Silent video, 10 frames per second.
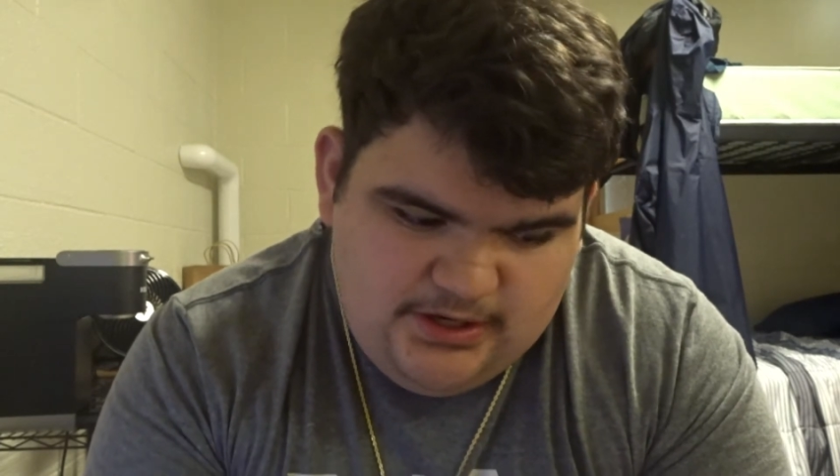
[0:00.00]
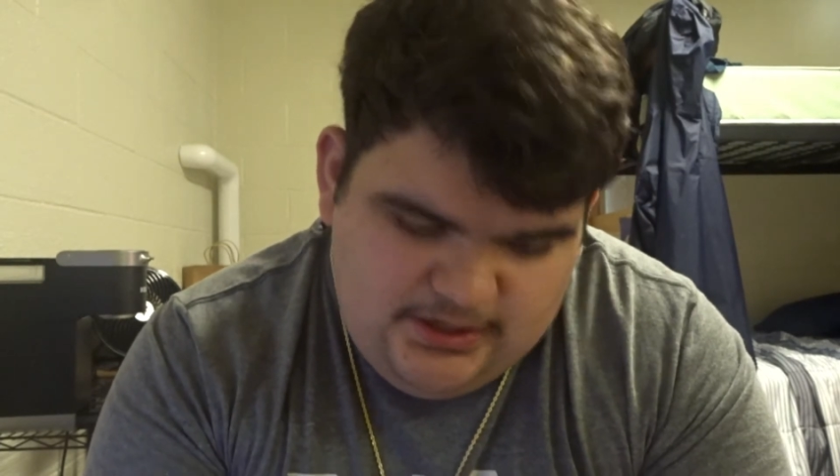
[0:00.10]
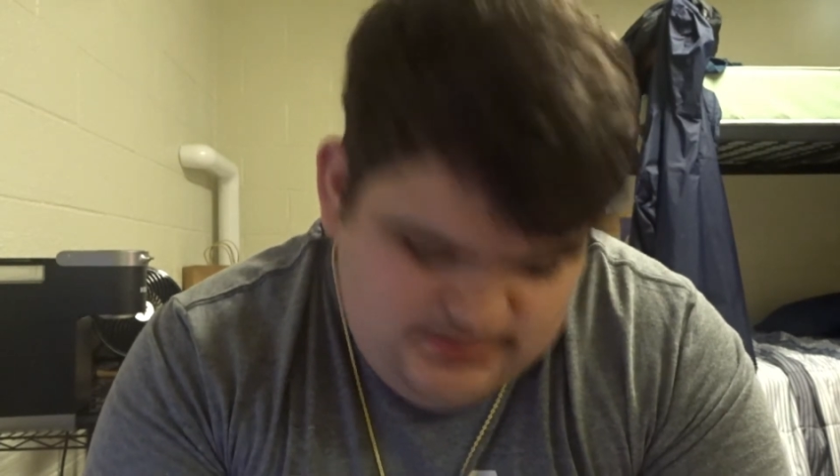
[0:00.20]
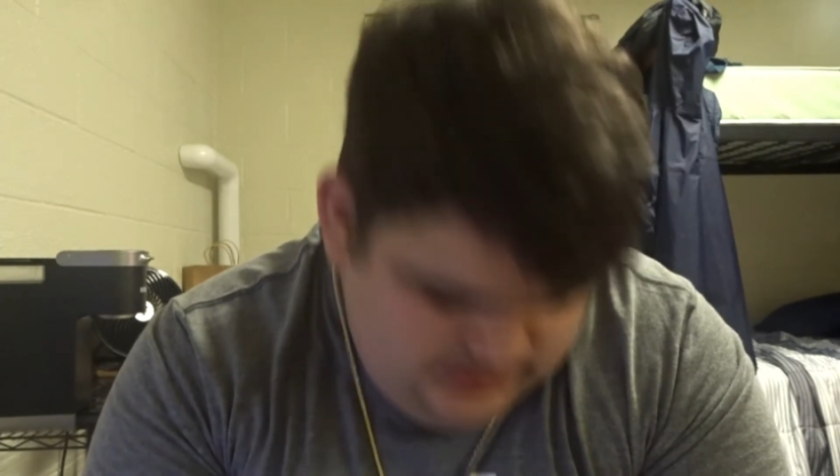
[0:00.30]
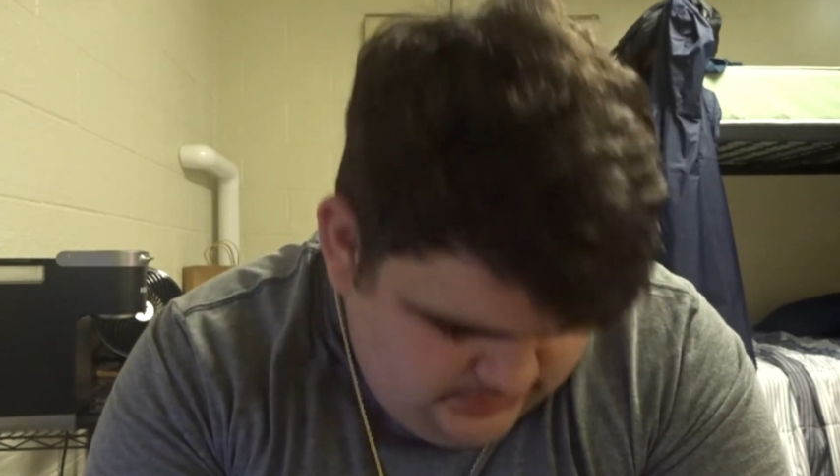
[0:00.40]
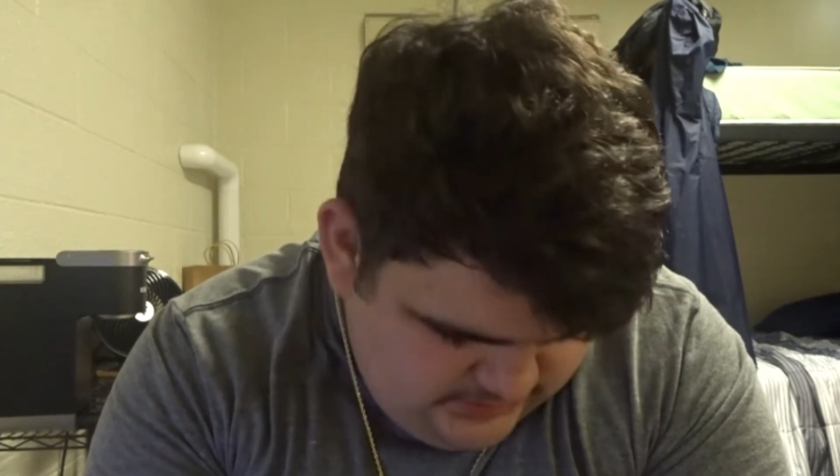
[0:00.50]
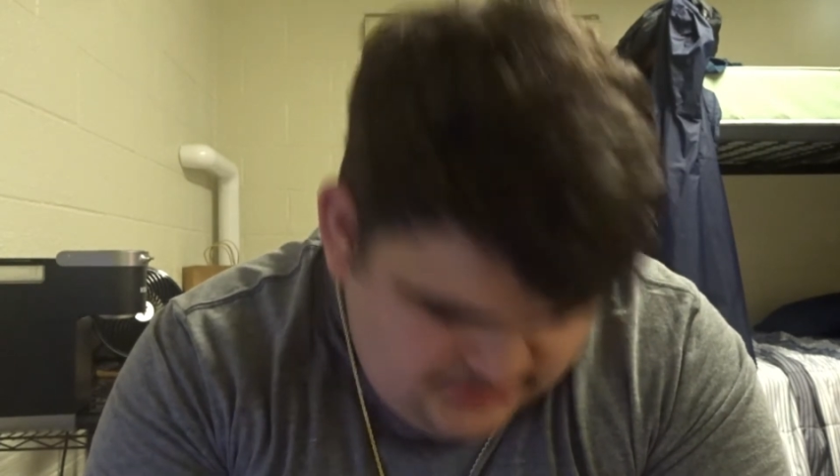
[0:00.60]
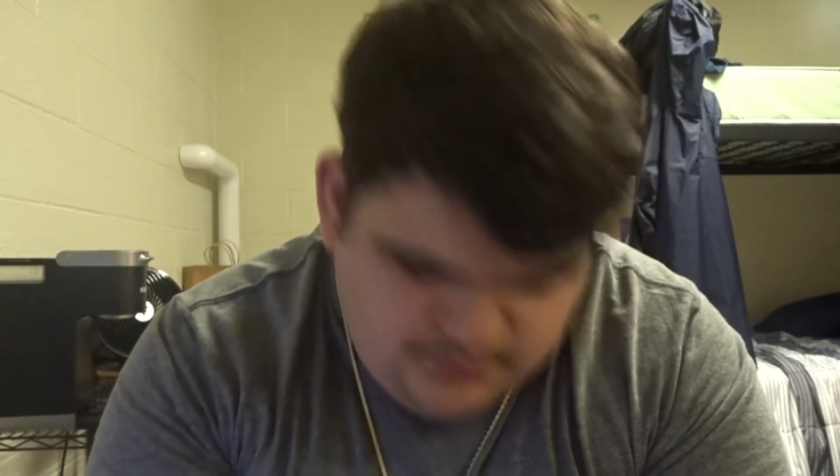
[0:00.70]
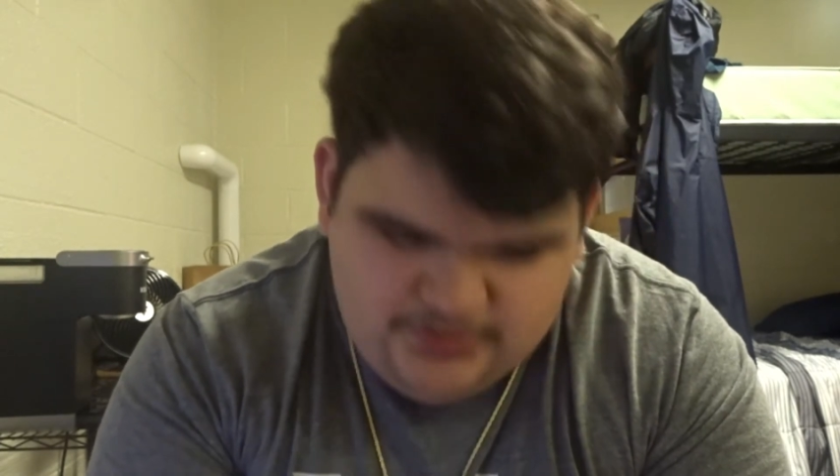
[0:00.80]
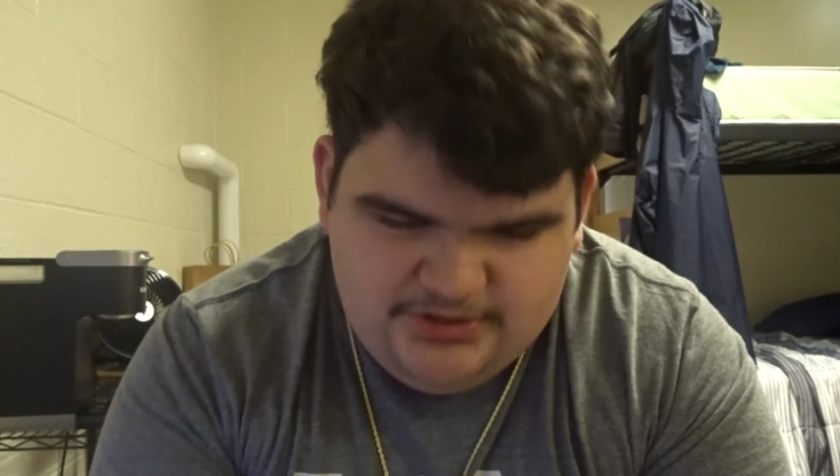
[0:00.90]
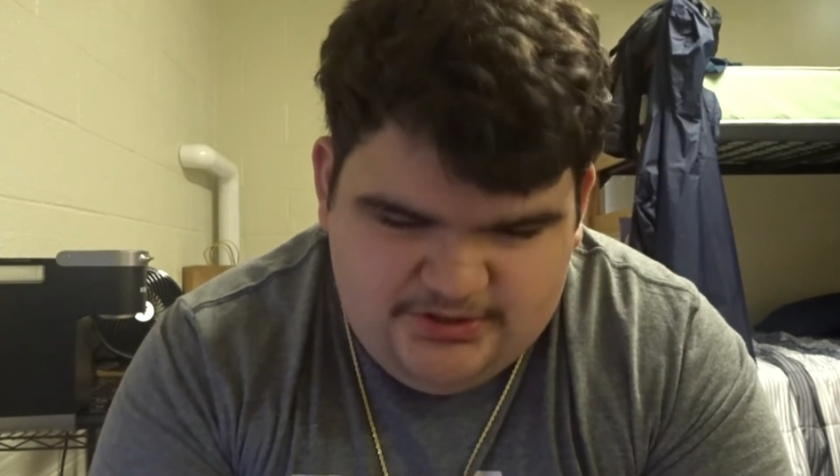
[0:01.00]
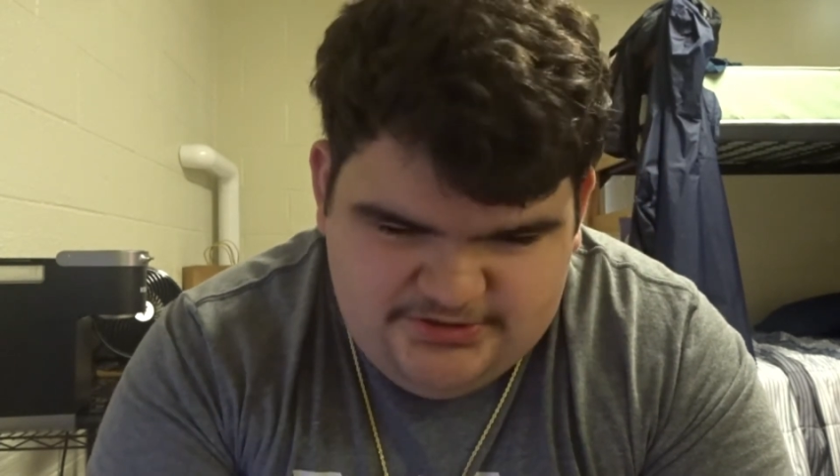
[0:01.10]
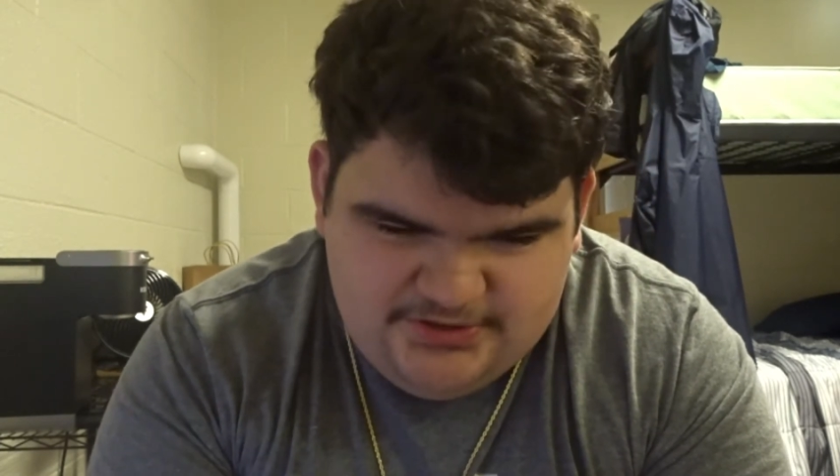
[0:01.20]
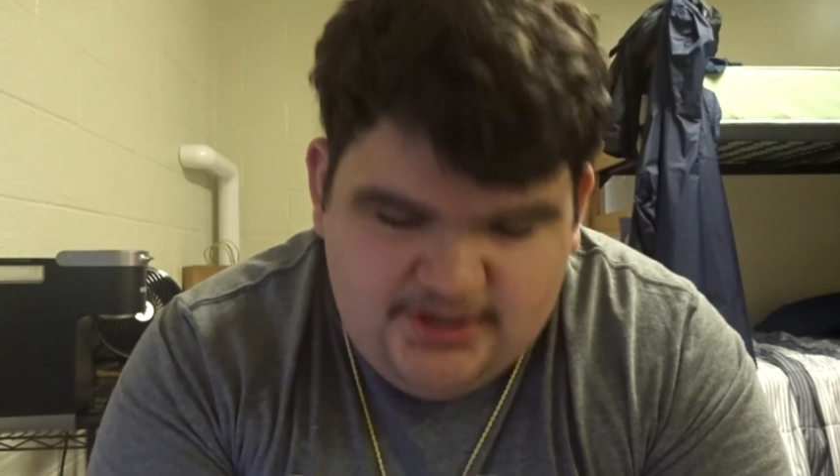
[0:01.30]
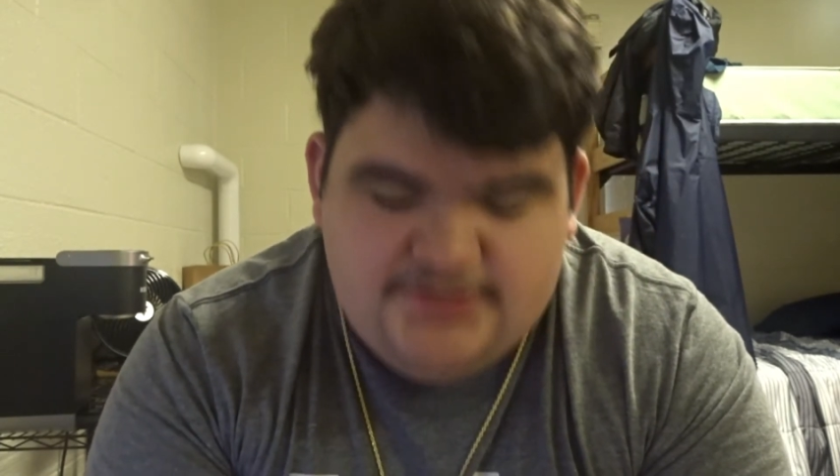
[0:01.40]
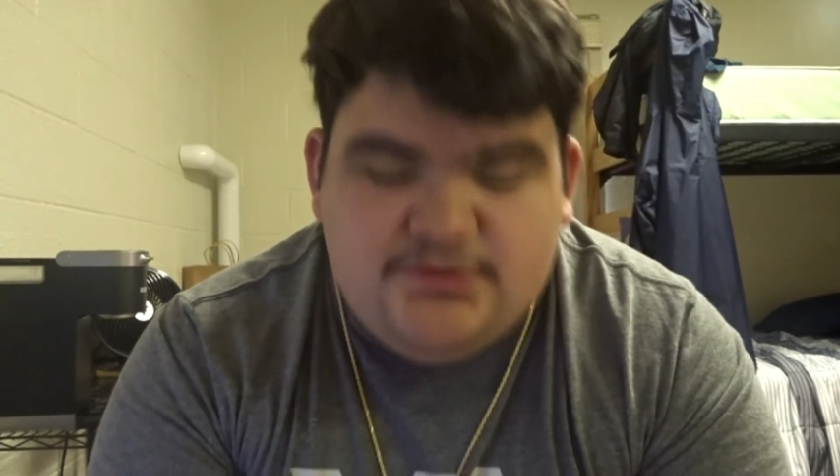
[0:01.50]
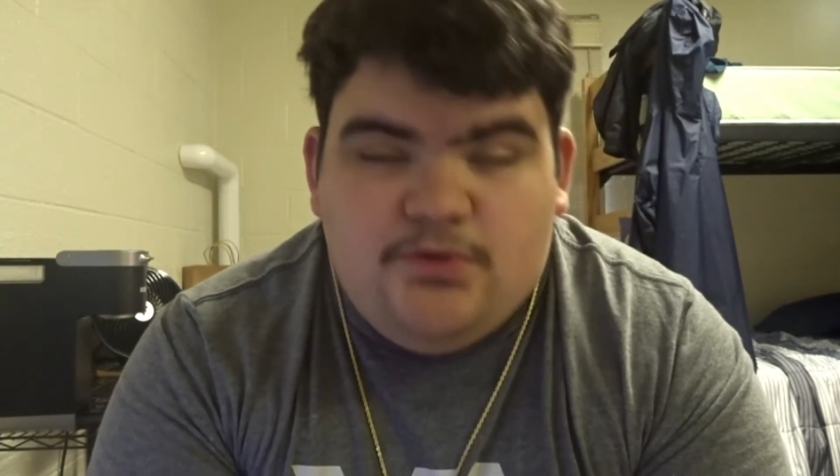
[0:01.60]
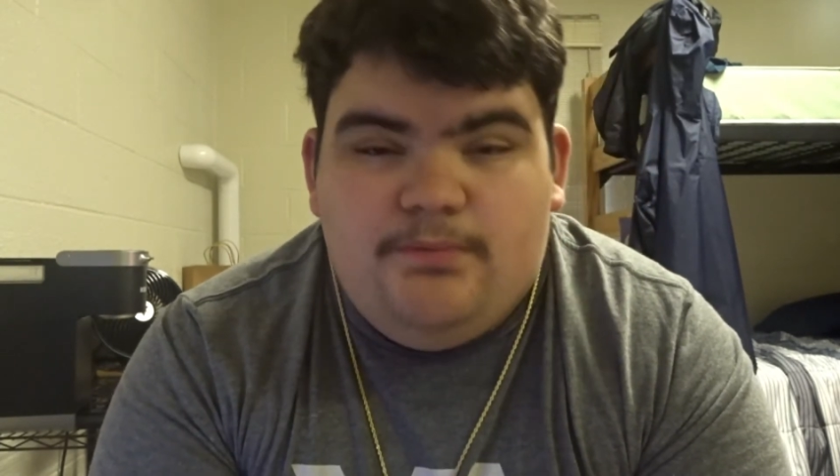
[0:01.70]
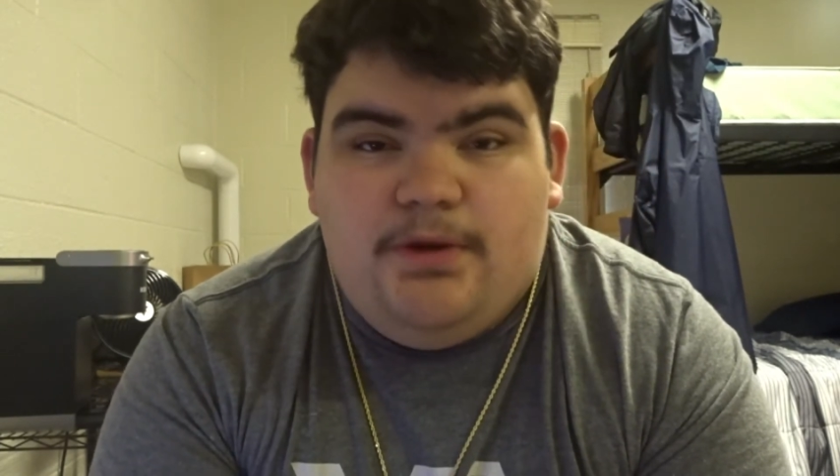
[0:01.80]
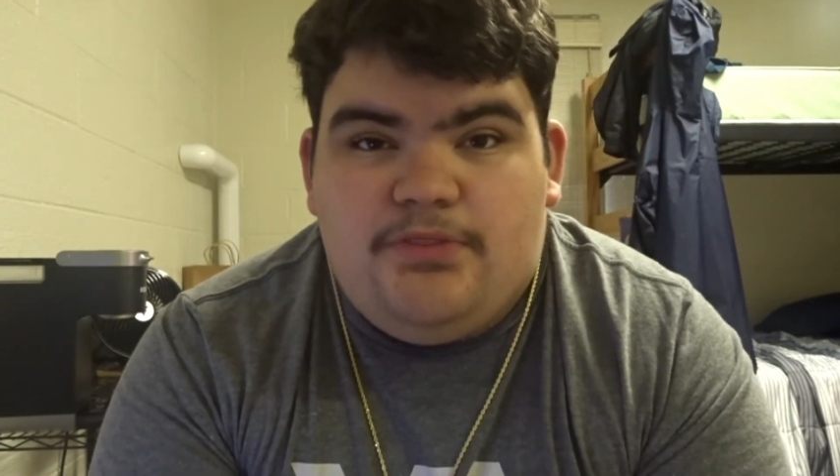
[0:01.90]
I just want to let you guys
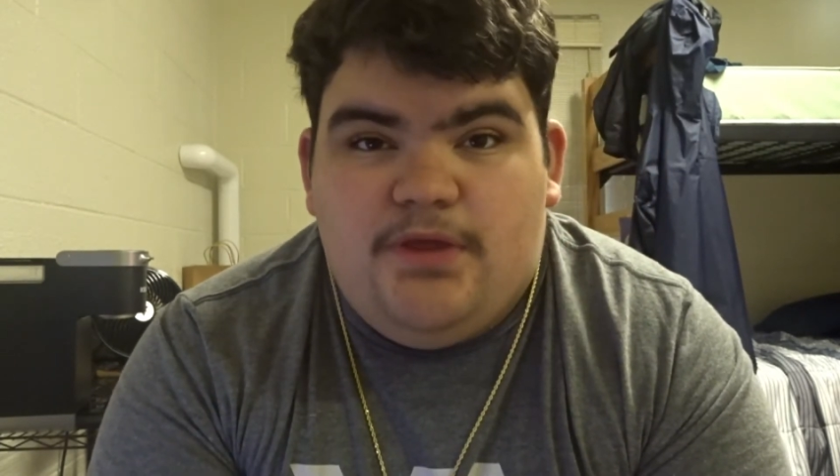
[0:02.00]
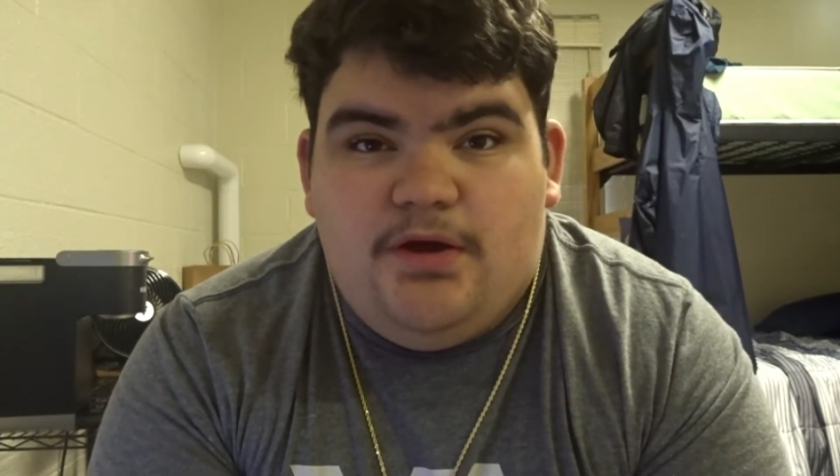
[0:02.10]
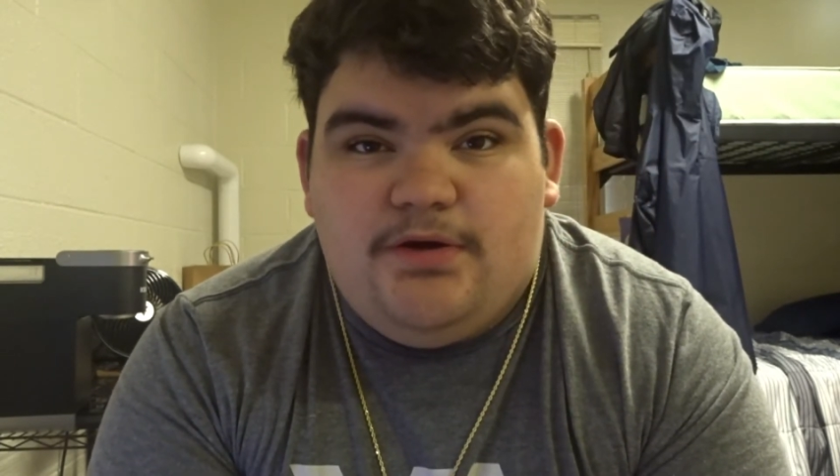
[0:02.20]
know about that